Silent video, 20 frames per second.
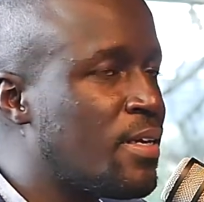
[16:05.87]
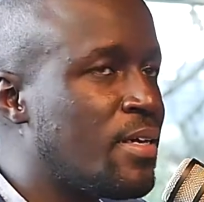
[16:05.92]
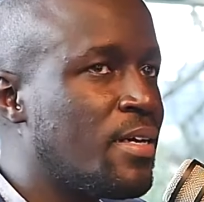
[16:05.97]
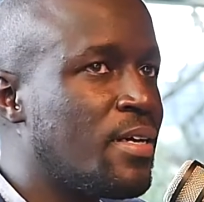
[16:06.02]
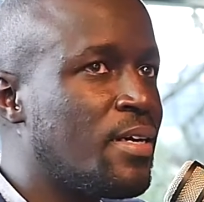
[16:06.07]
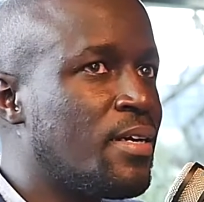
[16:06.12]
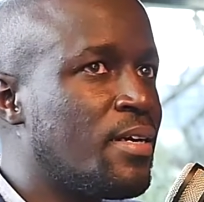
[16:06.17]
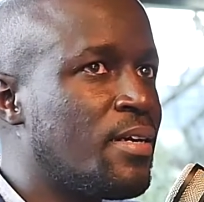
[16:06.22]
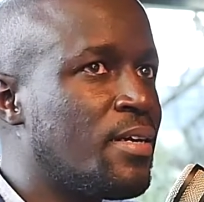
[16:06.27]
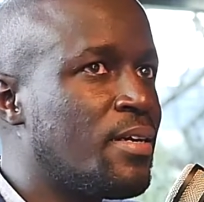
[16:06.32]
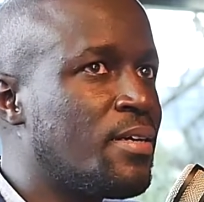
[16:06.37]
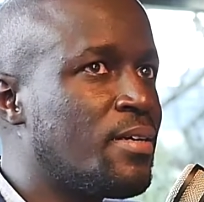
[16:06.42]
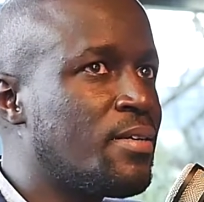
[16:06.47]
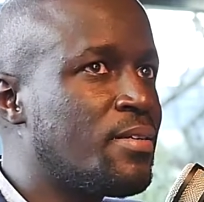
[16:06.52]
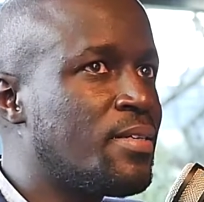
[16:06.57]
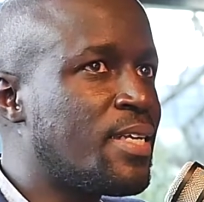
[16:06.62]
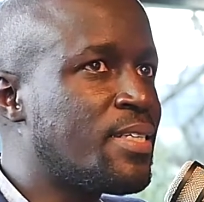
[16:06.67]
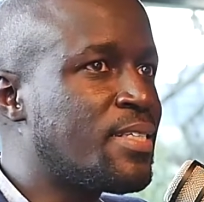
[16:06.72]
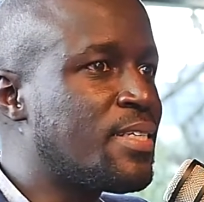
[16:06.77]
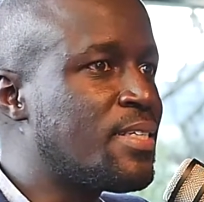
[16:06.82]

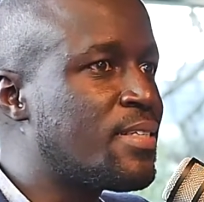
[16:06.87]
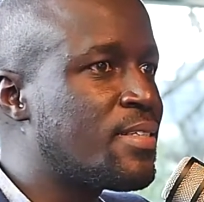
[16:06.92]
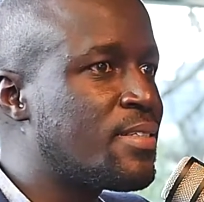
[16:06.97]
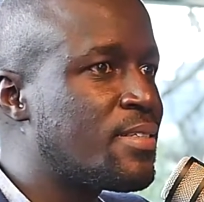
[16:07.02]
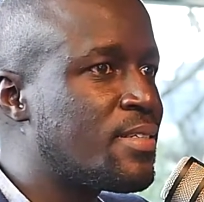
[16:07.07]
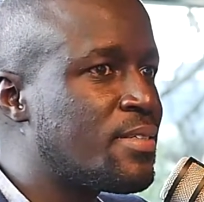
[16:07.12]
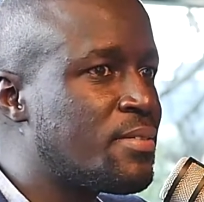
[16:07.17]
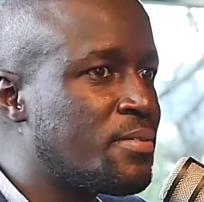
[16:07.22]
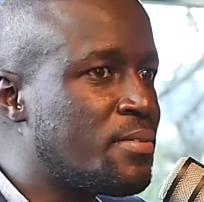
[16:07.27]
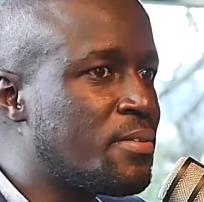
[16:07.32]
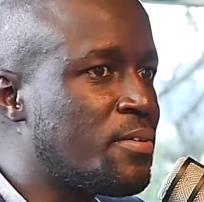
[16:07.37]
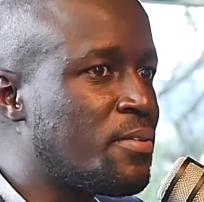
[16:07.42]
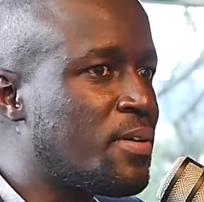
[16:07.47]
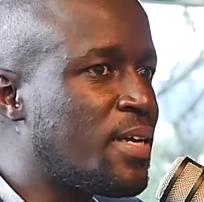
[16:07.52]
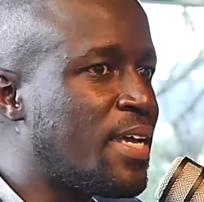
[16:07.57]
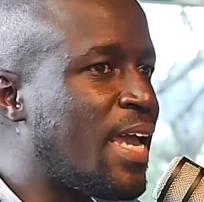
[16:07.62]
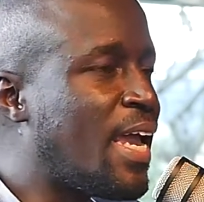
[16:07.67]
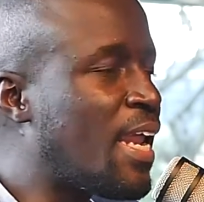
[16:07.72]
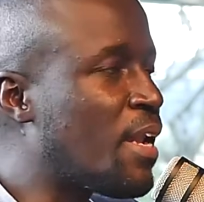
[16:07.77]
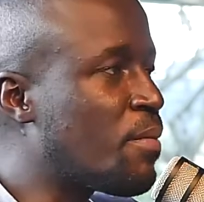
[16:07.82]
Does it
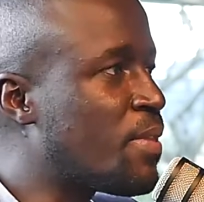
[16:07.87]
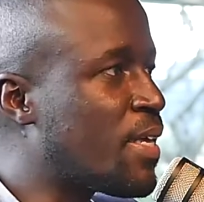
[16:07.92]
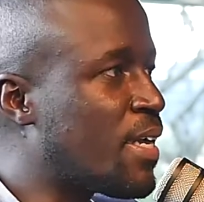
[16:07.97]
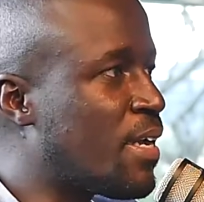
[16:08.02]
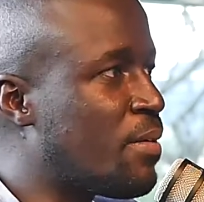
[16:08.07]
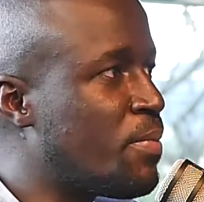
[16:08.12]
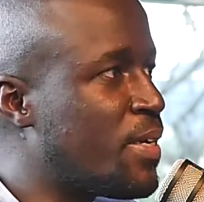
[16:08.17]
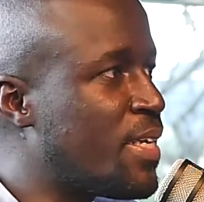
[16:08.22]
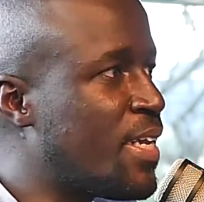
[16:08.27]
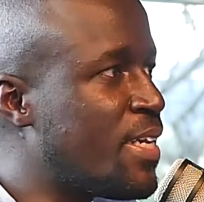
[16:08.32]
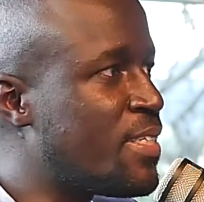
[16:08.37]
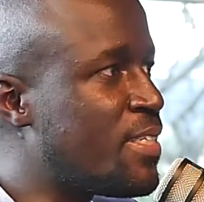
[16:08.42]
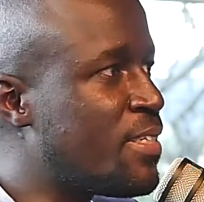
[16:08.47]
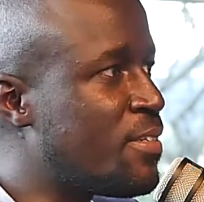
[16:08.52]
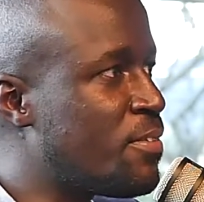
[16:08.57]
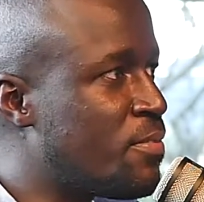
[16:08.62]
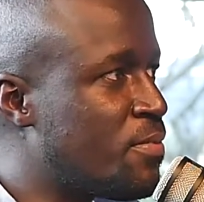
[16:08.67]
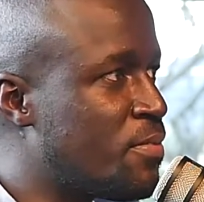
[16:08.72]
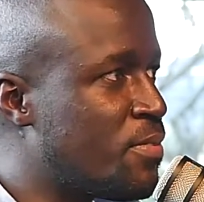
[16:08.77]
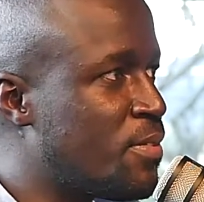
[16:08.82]
help the company
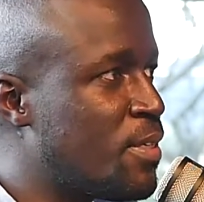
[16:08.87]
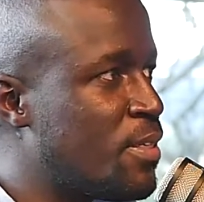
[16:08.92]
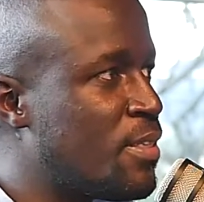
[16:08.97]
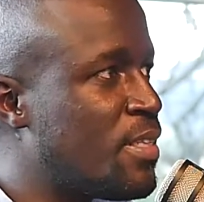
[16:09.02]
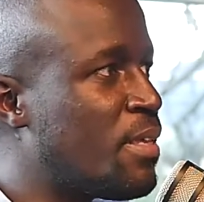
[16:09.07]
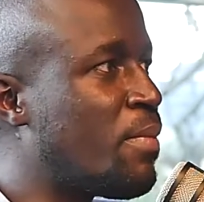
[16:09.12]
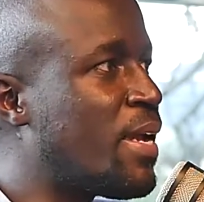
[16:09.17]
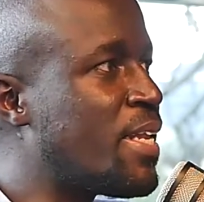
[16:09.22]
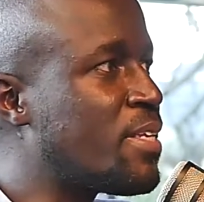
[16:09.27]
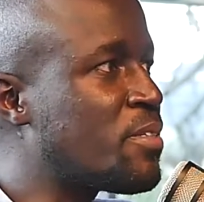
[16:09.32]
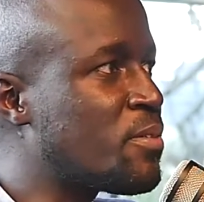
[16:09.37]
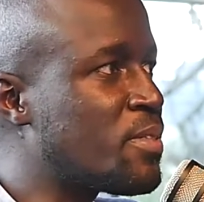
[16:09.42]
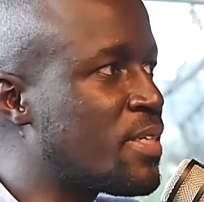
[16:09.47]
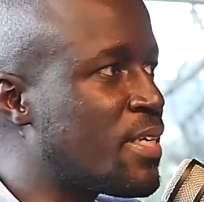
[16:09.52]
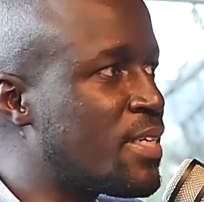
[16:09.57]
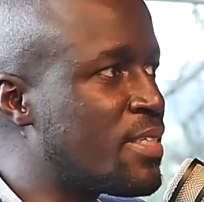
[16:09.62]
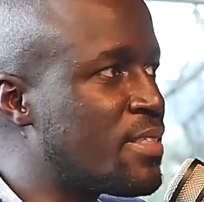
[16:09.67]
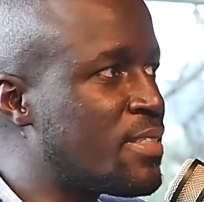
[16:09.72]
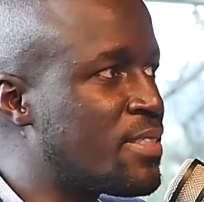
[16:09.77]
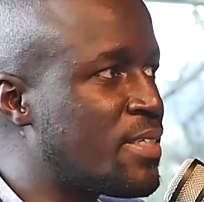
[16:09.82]
achieve the milestones
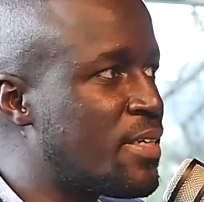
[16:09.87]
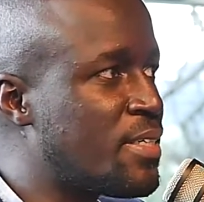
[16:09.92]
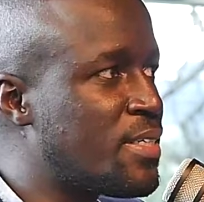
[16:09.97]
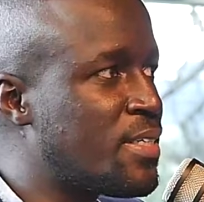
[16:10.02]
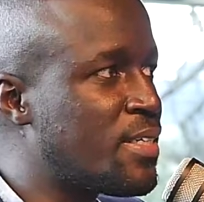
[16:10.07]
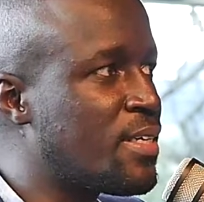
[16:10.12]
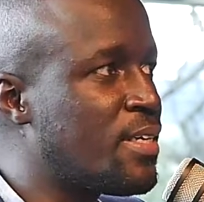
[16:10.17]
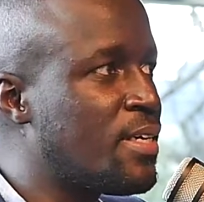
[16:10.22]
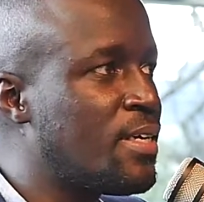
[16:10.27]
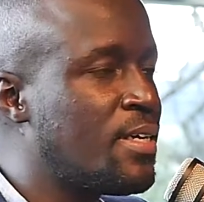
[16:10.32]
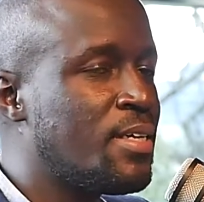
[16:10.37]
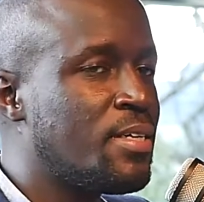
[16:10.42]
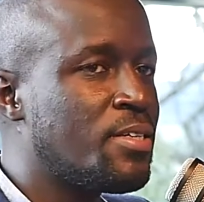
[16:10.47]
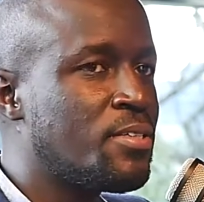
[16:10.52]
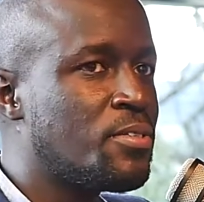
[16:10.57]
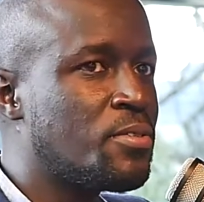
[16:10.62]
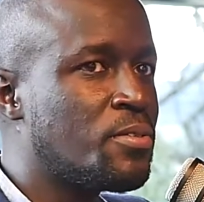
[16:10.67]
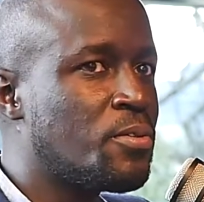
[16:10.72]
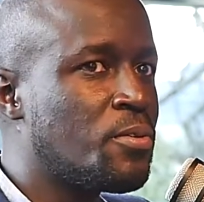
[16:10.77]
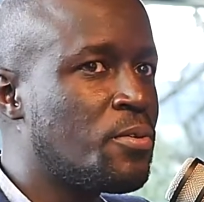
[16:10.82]
that it's setting?
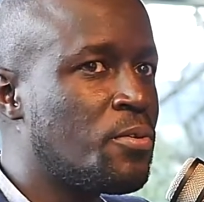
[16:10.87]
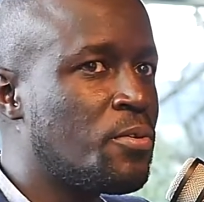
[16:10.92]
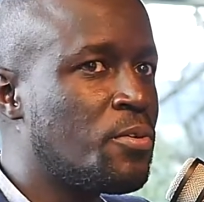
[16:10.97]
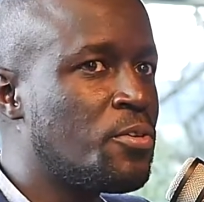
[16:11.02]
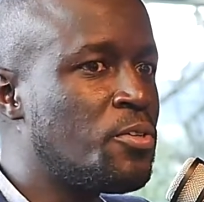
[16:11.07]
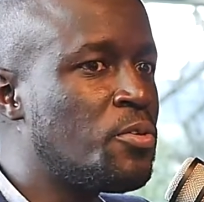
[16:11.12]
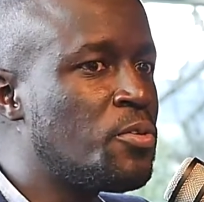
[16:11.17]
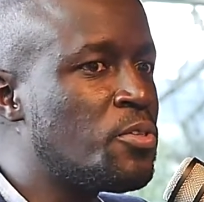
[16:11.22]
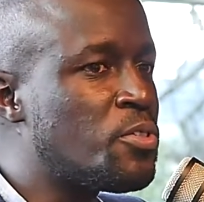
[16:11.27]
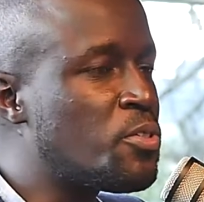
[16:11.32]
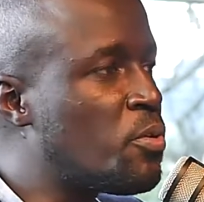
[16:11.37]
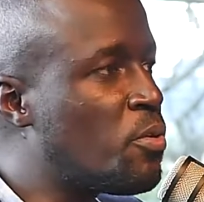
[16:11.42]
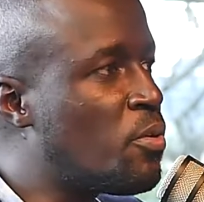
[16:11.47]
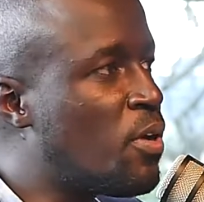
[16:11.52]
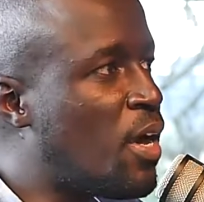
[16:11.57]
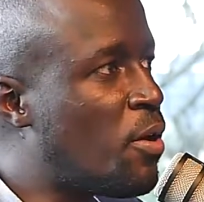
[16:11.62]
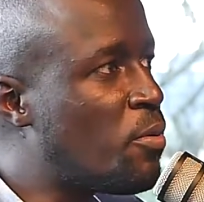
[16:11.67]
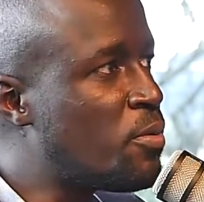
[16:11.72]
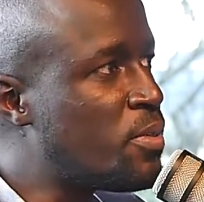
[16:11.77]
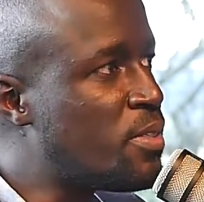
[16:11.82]
So you show
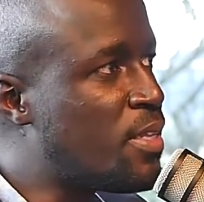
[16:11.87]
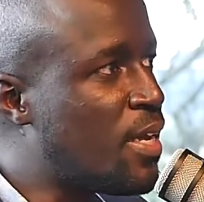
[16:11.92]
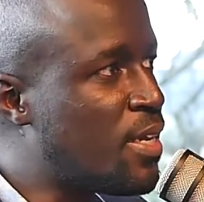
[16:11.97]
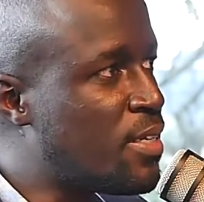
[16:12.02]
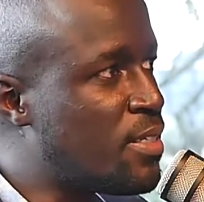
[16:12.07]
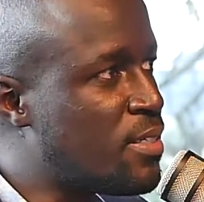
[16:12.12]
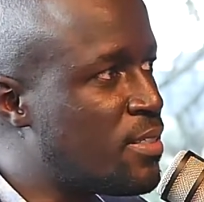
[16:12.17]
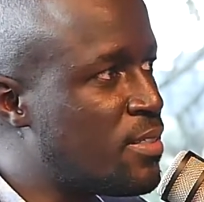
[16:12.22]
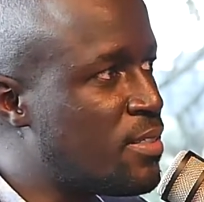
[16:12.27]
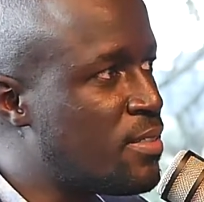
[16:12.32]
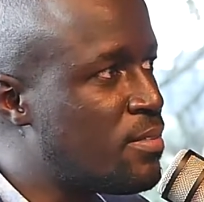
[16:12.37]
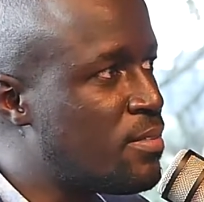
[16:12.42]
how that